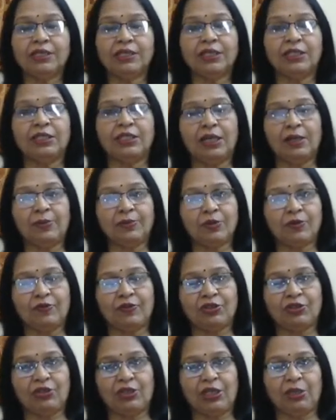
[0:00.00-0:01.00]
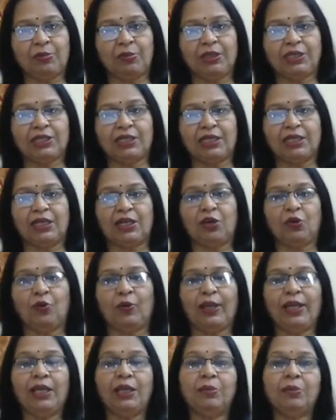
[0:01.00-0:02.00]
in terms of the treatments that are
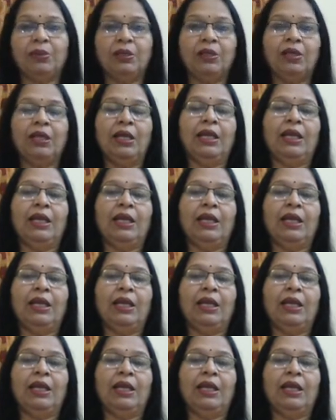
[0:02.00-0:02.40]
available,